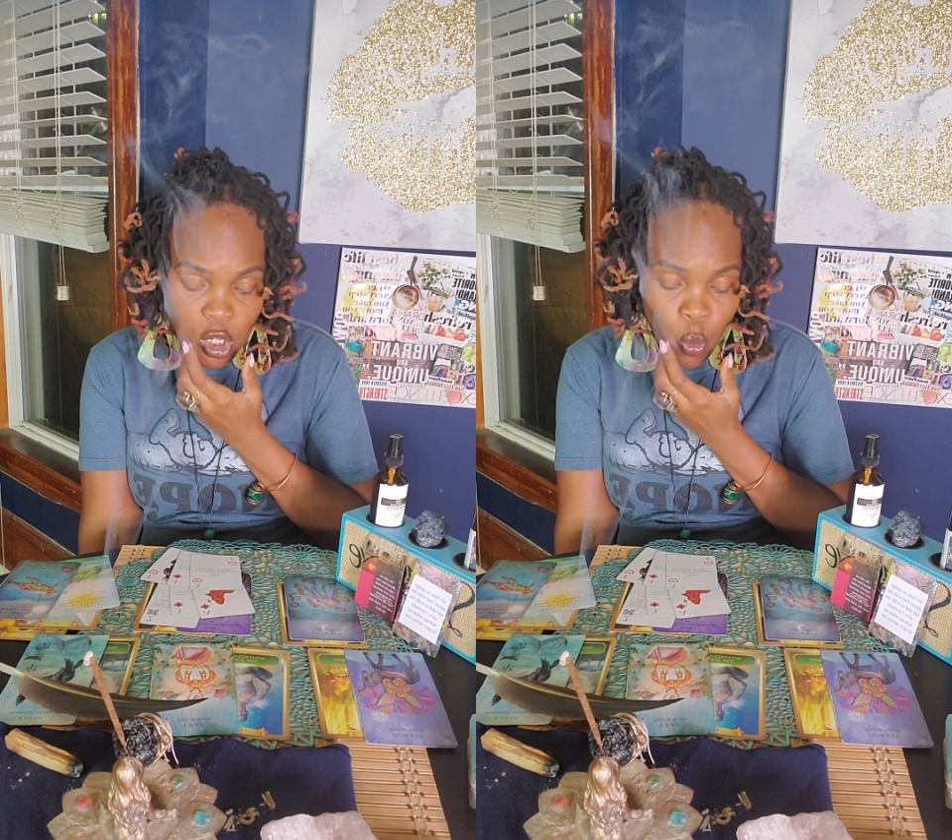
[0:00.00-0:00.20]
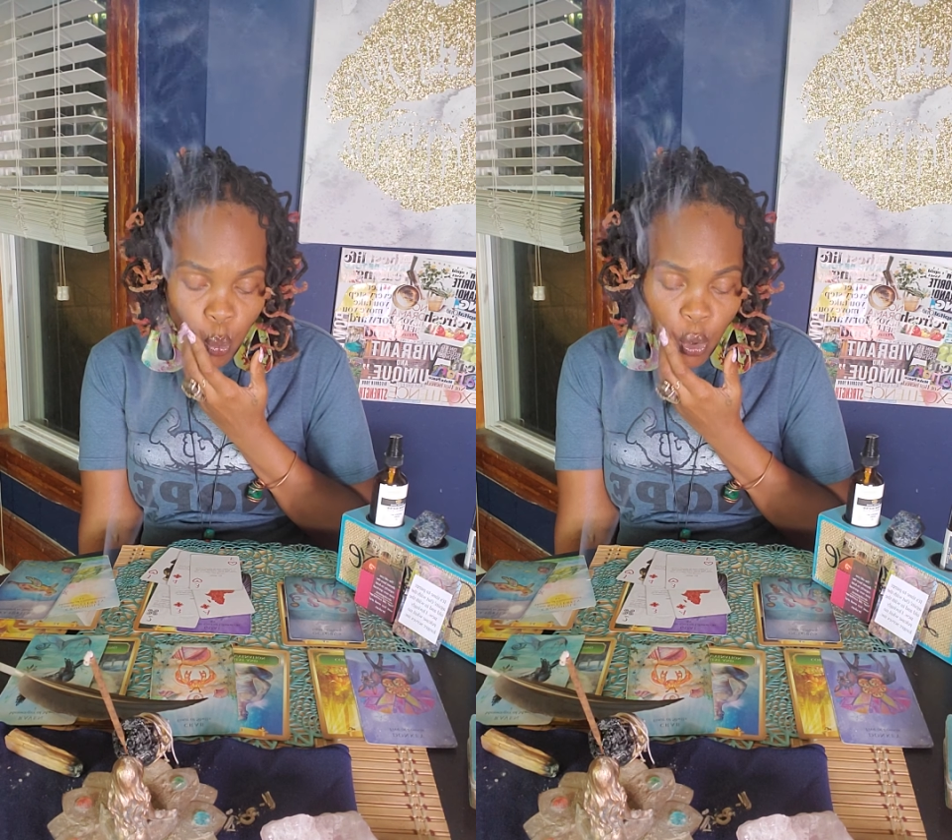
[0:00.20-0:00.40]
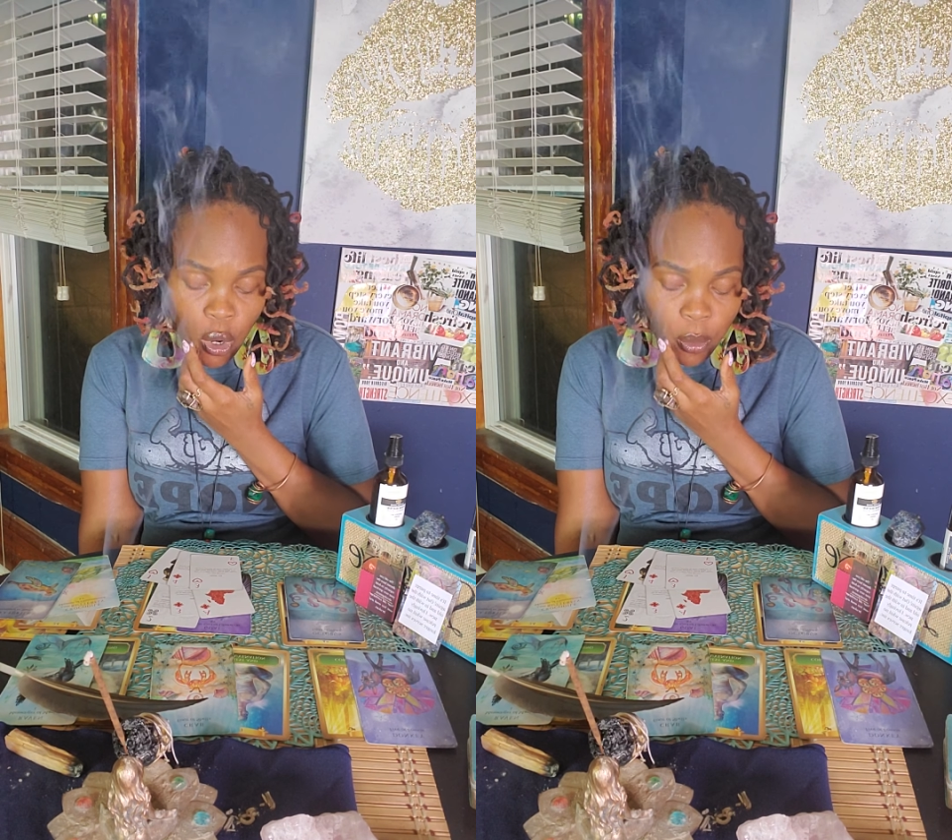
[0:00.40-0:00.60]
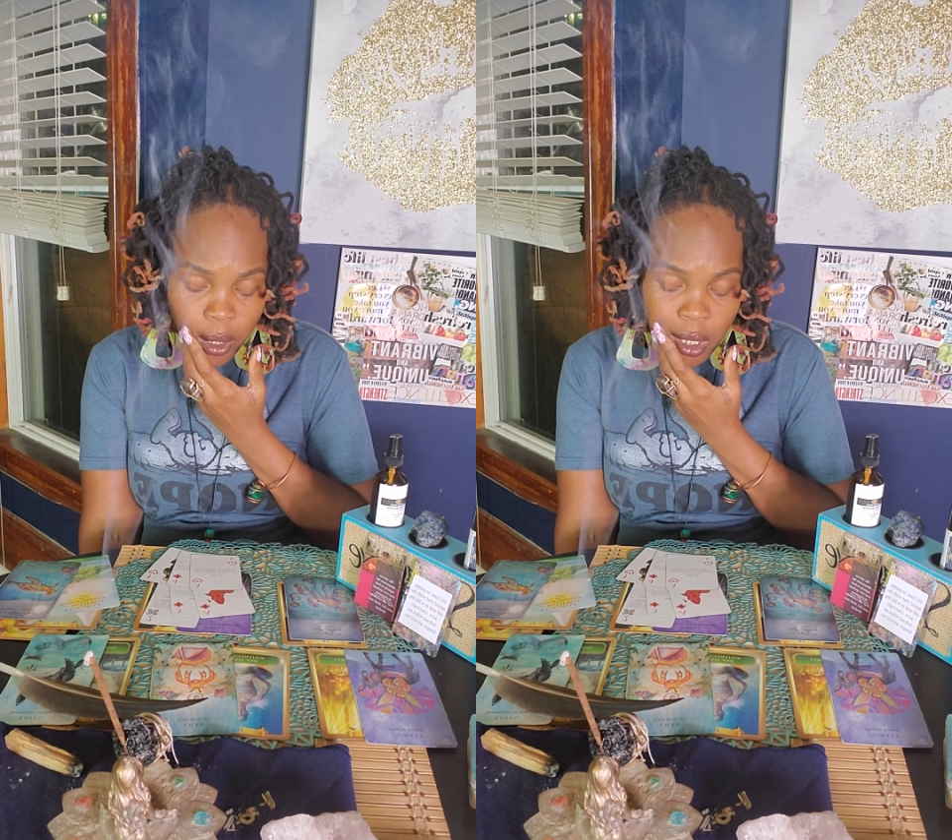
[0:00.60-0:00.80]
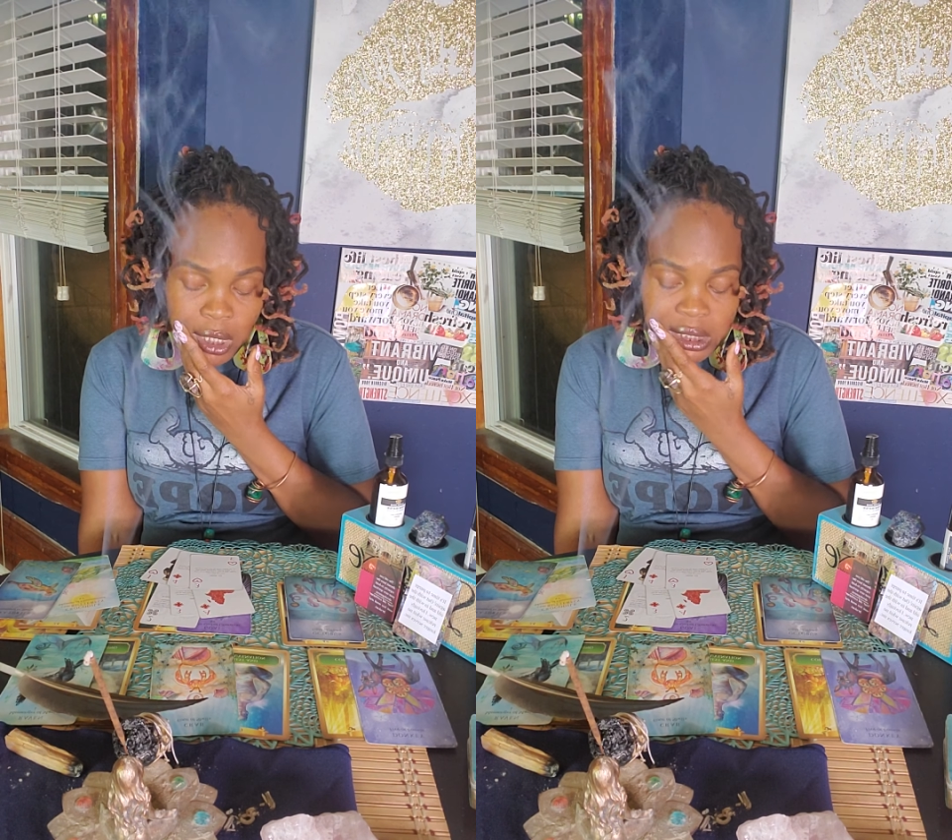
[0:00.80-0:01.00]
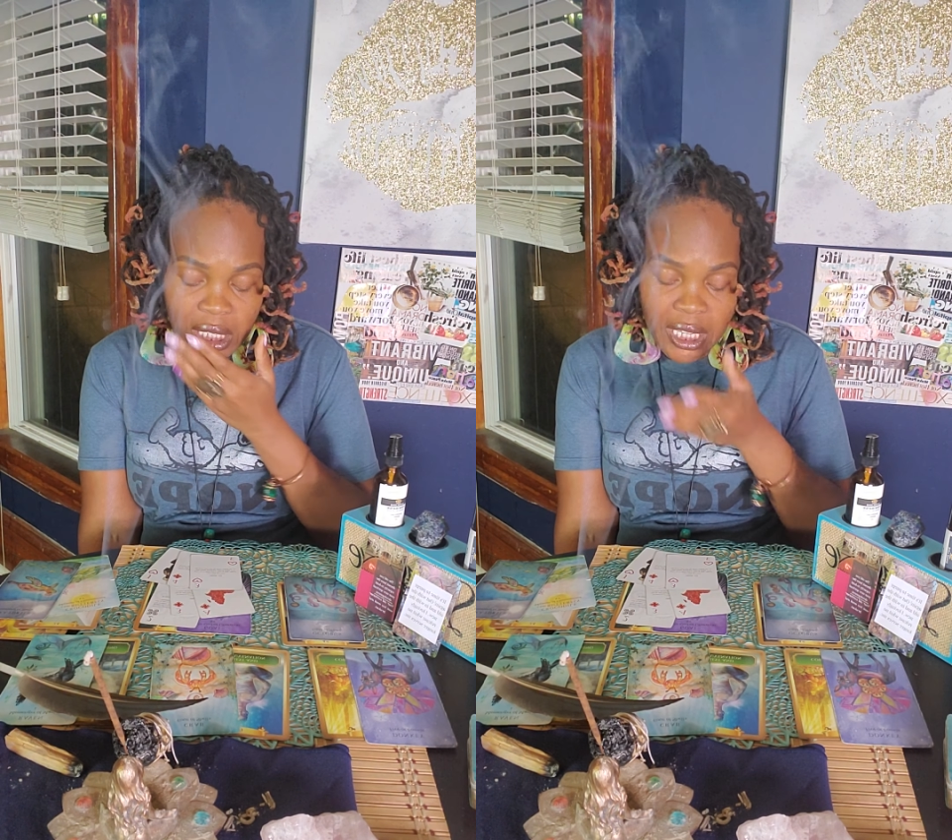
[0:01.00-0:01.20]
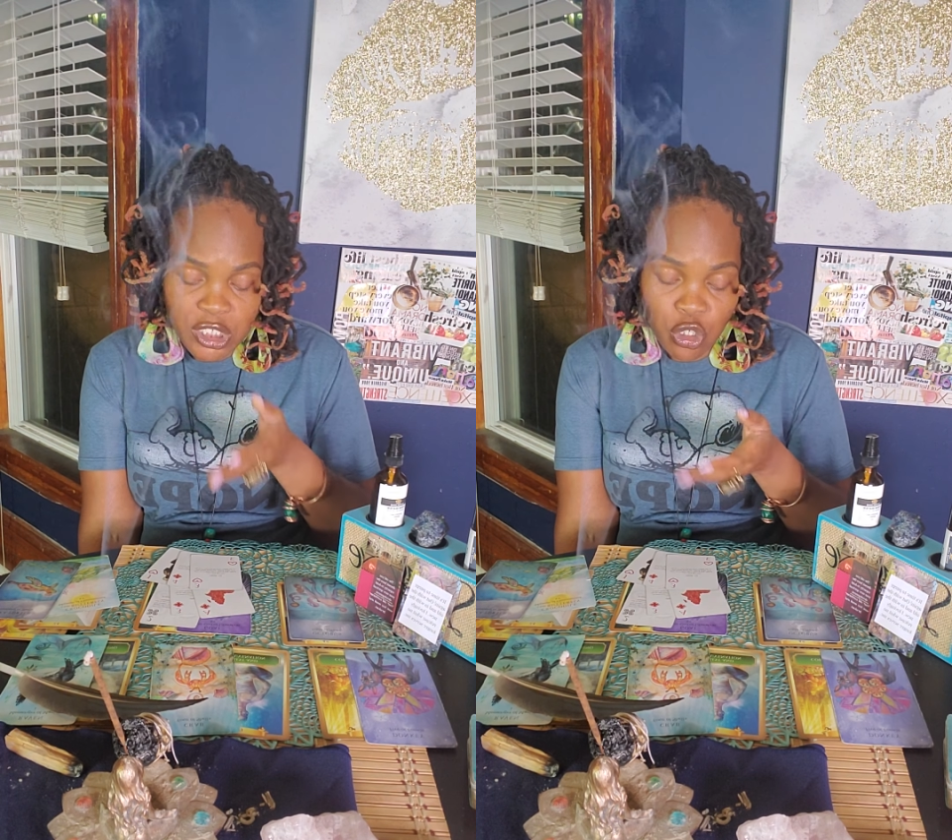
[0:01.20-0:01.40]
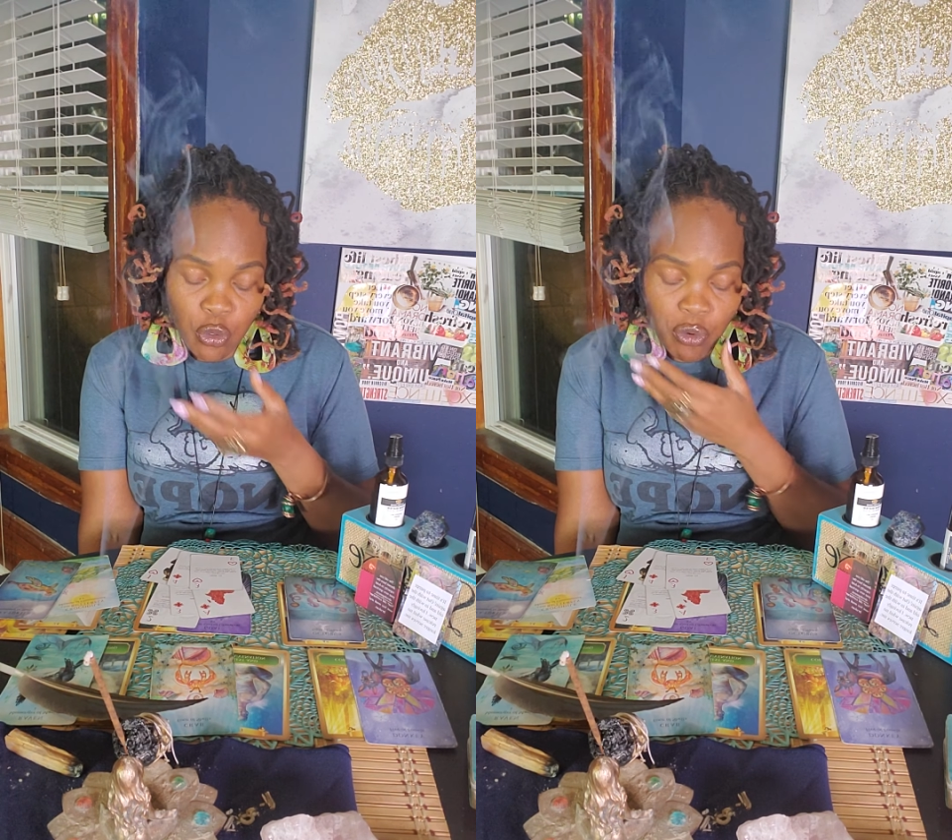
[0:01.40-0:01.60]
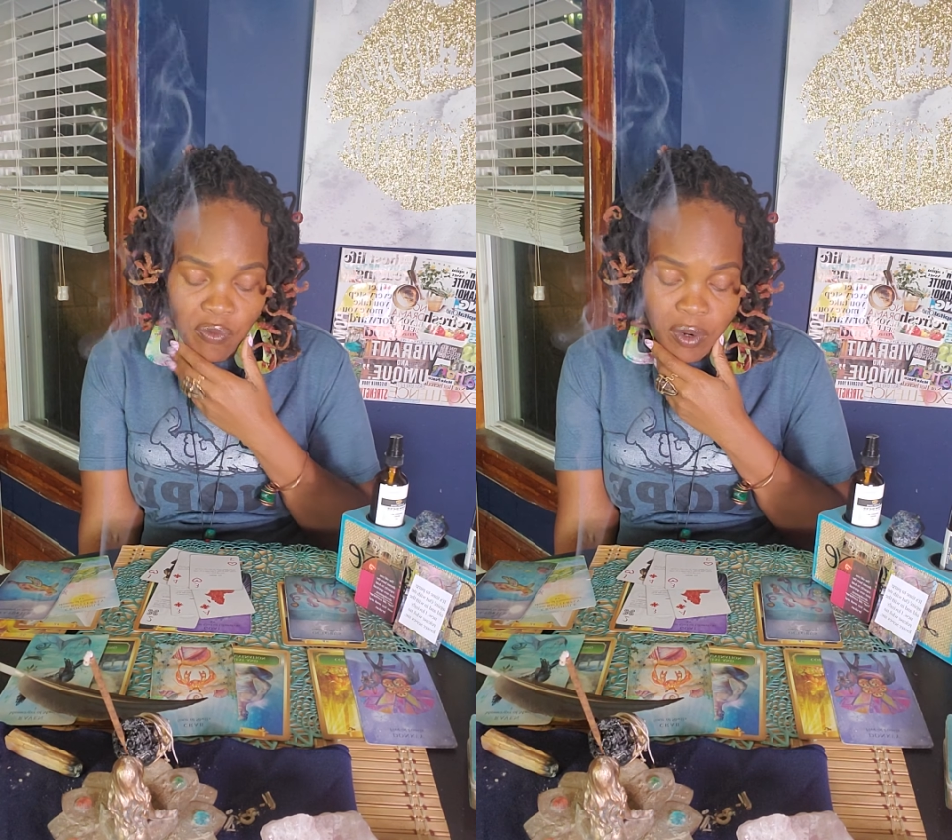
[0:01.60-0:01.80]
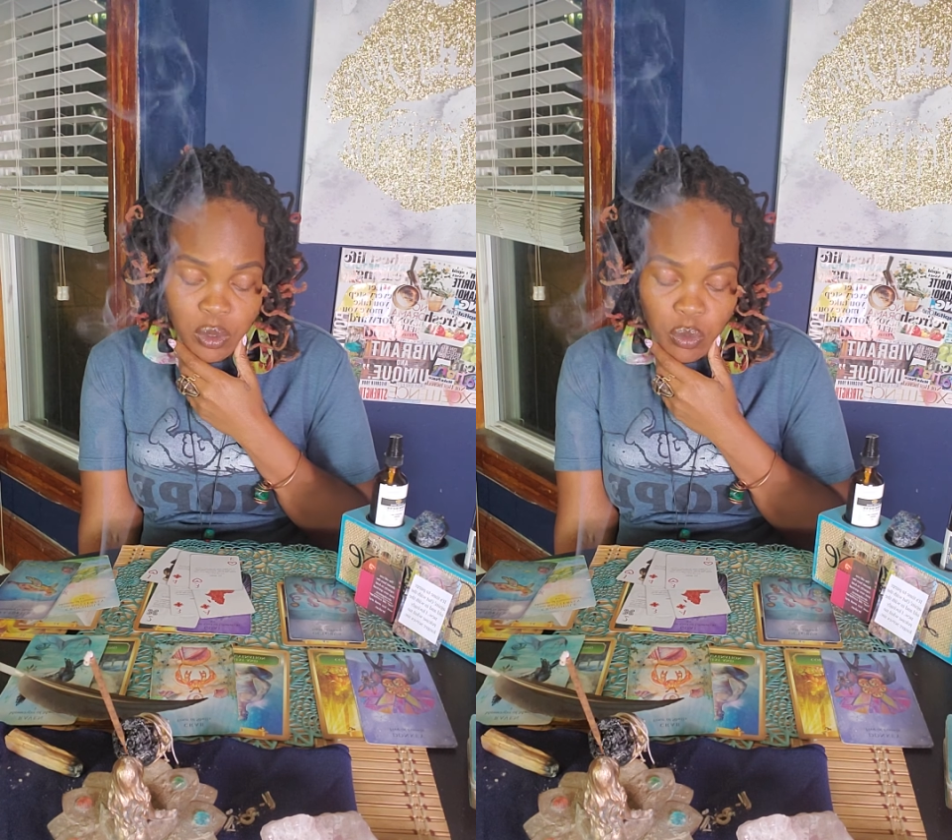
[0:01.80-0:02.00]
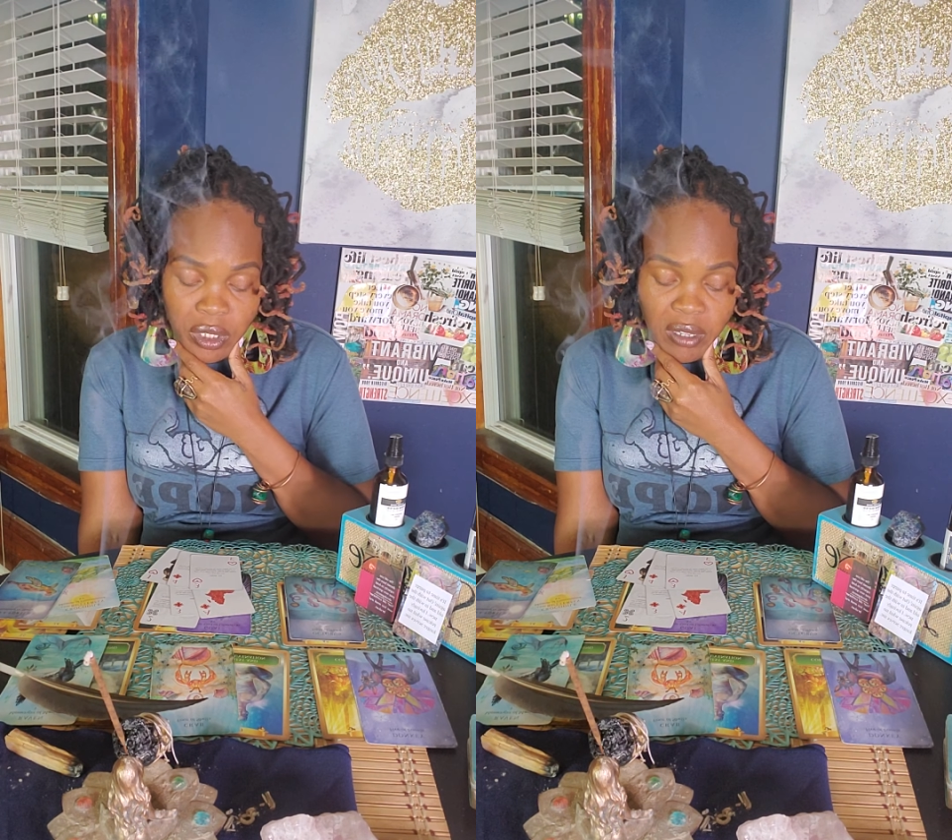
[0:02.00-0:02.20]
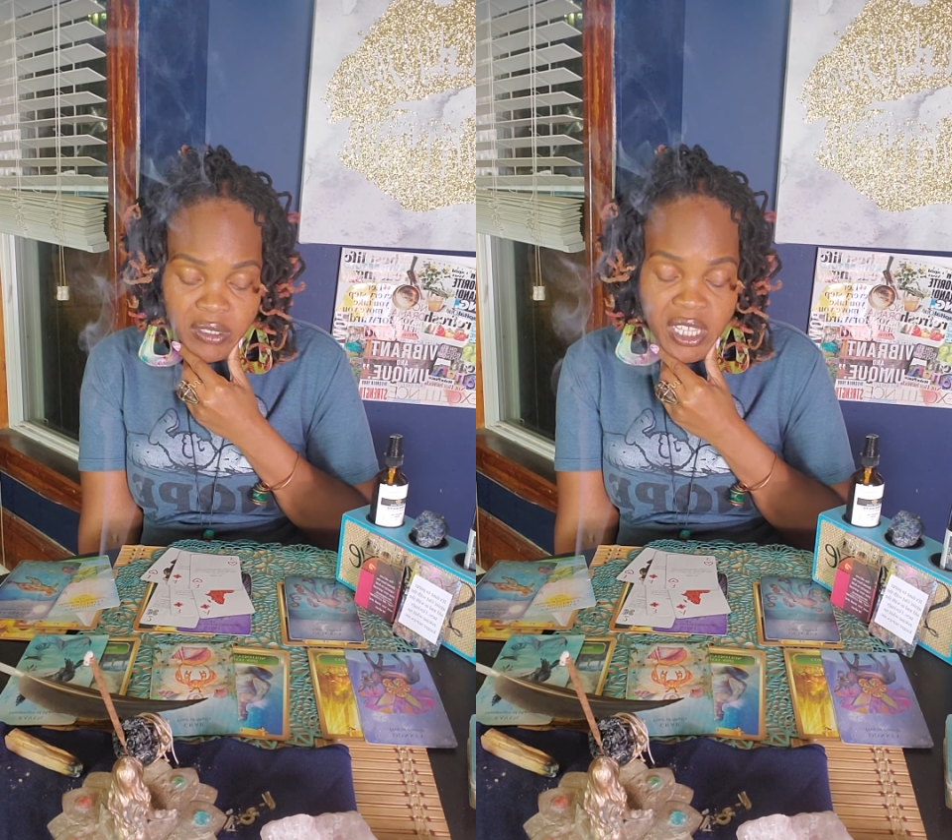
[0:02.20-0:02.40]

the work to get your universal gifts,